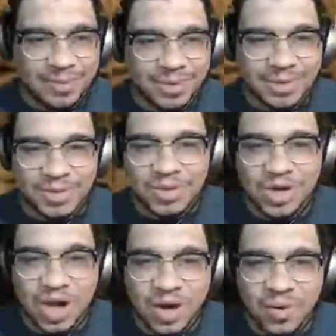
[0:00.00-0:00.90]
up here. There's
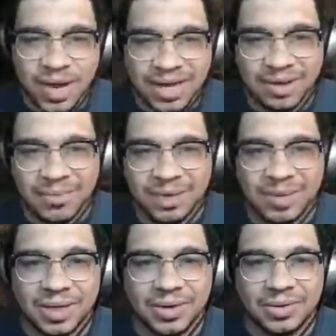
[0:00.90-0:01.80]
no way they'll make
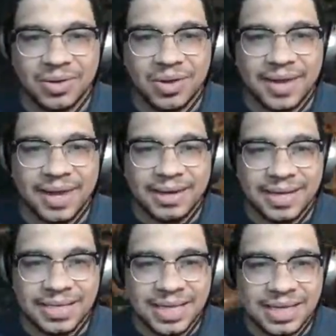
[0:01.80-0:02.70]
me go through all that.
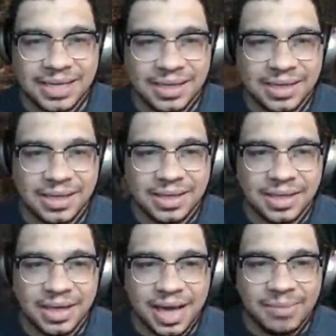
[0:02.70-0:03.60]
Is it?
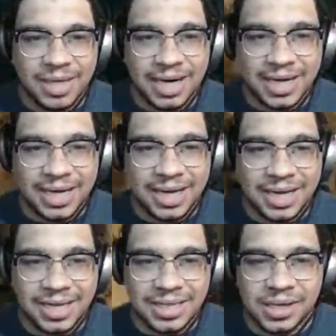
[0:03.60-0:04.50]
I mean, I guess I
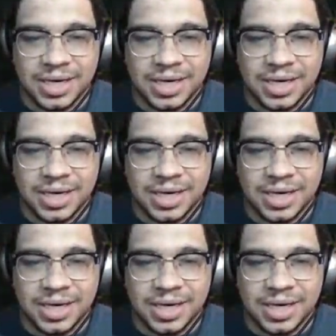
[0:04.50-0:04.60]
guess there